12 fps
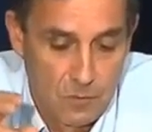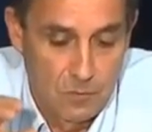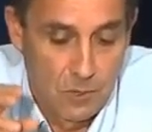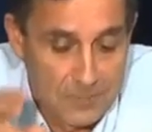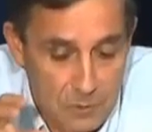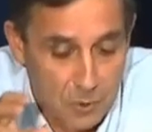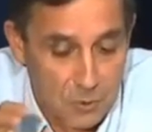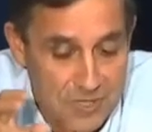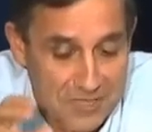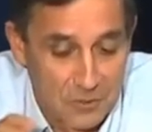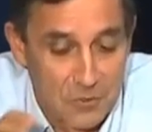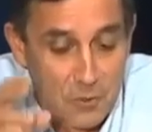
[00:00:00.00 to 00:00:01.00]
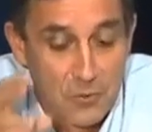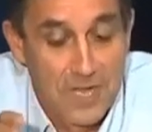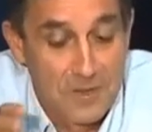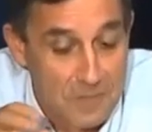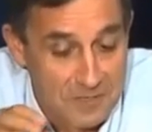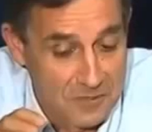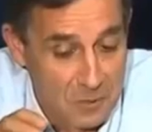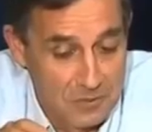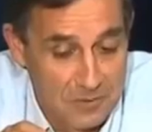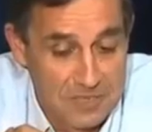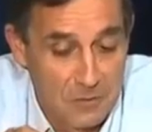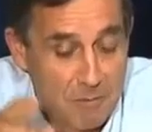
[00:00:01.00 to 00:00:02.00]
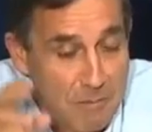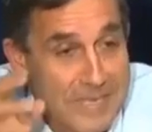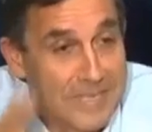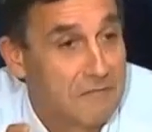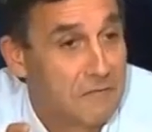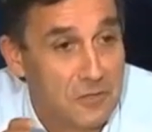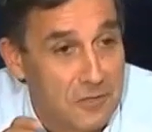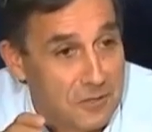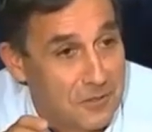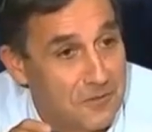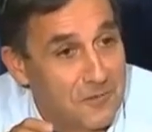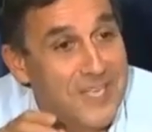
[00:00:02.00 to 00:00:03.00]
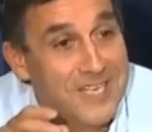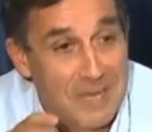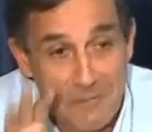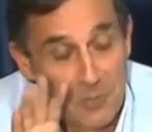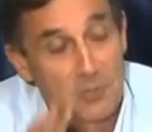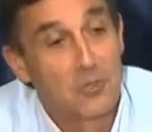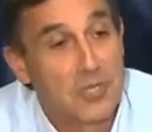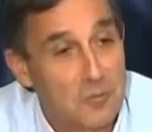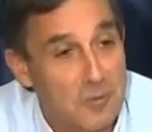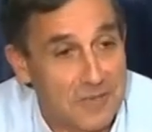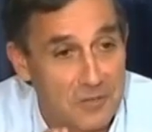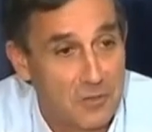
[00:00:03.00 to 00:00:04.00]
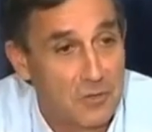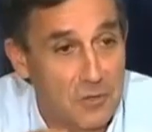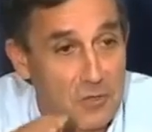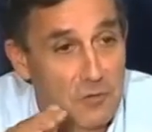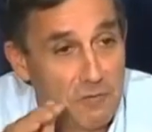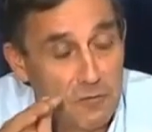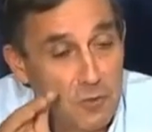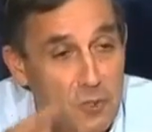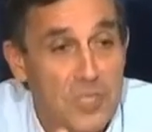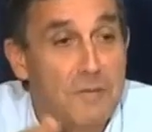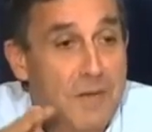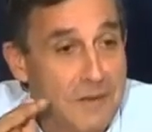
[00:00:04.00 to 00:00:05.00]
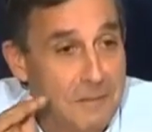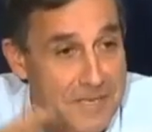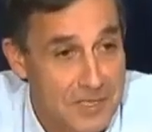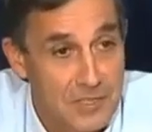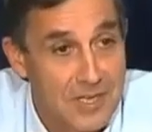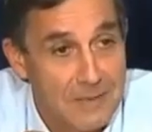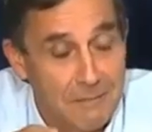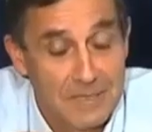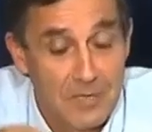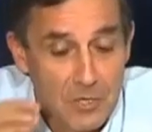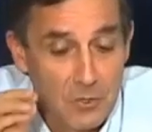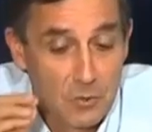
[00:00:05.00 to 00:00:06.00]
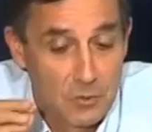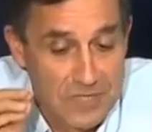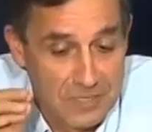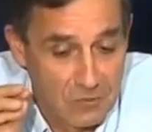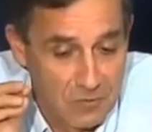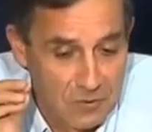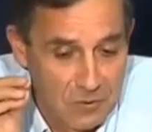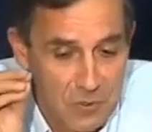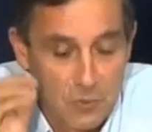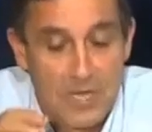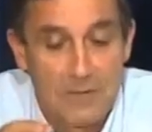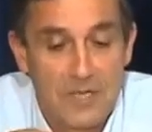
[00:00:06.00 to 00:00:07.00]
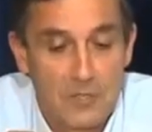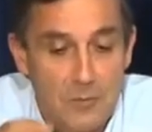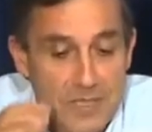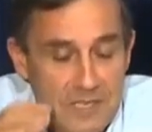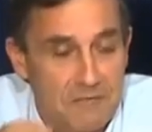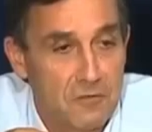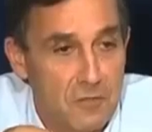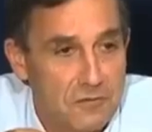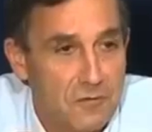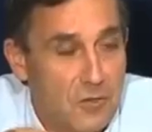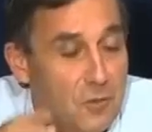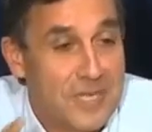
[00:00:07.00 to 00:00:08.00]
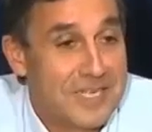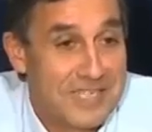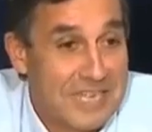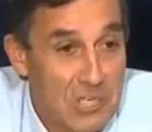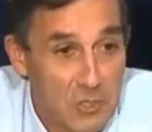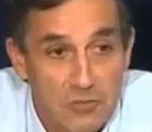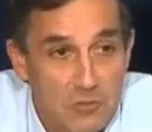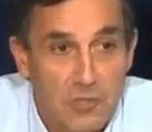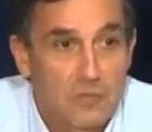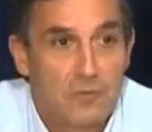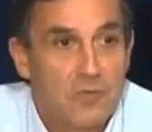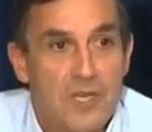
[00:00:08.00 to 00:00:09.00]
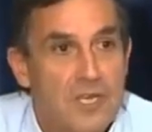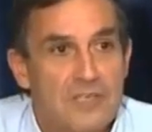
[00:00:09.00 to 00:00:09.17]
perhaps you could take the tsunami as a metaphor. I'm not talking about the Fukushima mess, but you could take the tsunami as a metaphor of globalization, sort of